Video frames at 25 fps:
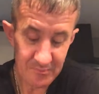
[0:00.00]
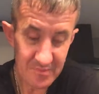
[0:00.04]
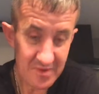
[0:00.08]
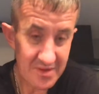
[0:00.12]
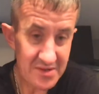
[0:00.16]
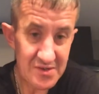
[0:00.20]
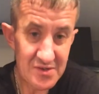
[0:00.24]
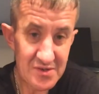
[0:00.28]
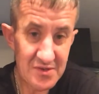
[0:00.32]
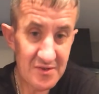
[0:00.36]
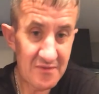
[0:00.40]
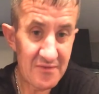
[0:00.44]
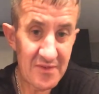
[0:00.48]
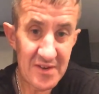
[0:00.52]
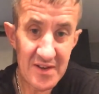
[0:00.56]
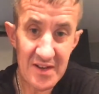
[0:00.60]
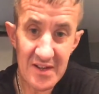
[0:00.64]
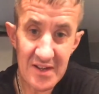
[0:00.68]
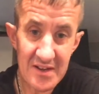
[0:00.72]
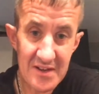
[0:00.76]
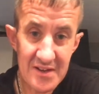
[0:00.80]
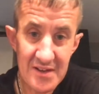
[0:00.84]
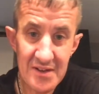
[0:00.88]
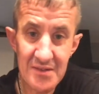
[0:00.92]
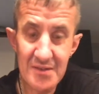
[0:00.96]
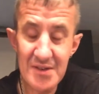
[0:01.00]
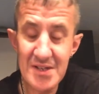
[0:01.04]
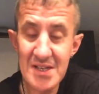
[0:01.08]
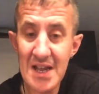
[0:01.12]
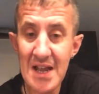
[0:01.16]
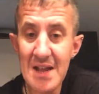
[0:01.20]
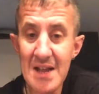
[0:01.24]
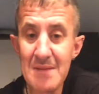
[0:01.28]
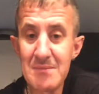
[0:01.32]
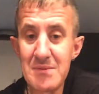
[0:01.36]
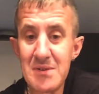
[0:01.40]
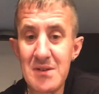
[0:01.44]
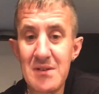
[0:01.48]
There's nothing you can do, it's
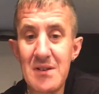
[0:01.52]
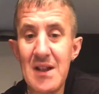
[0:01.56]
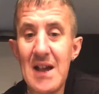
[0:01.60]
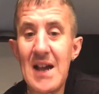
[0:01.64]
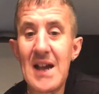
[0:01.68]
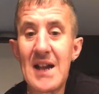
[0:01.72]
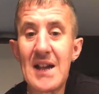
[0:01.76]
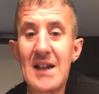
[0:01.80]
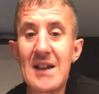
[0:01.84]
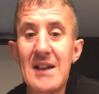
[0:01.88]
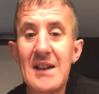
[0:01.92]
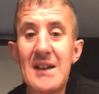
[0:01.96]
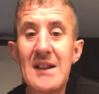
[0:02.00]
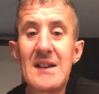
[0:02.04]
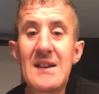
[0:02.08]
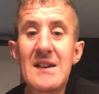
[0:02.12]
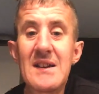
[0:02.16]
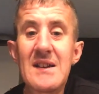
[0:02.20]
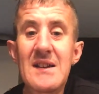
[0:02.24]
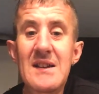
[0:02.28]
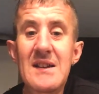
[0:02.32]
absolute agony.